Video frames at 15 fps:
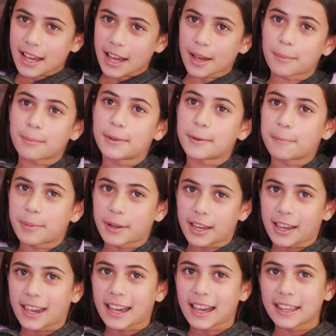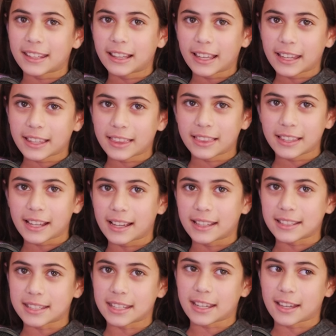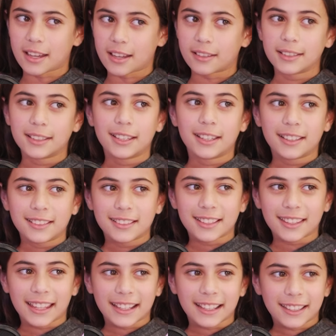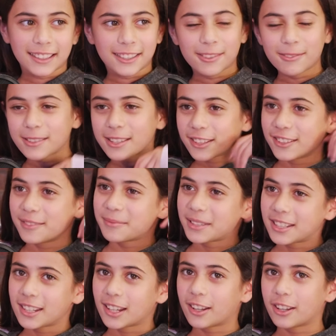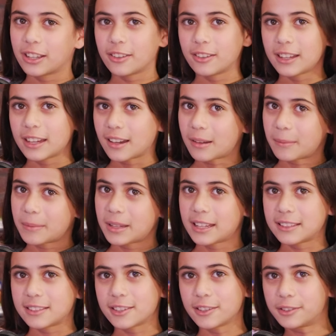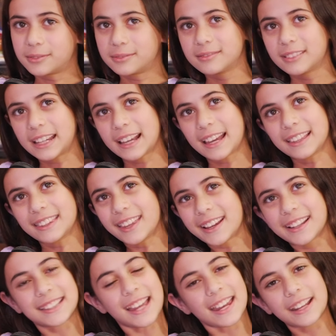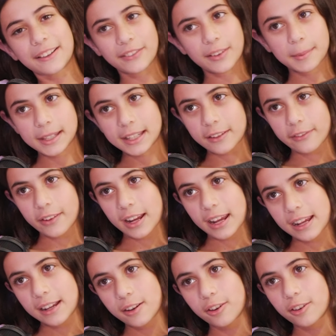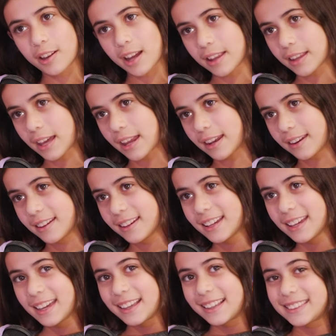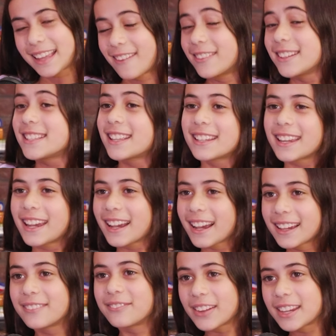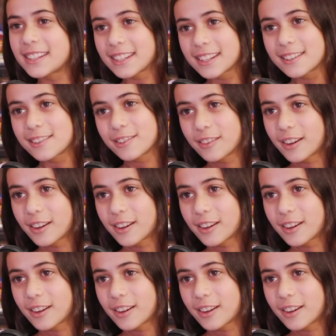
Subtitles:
But I had like the idea to like use a new material, and so like I looked at it from a different angle, and then that was the day I invented new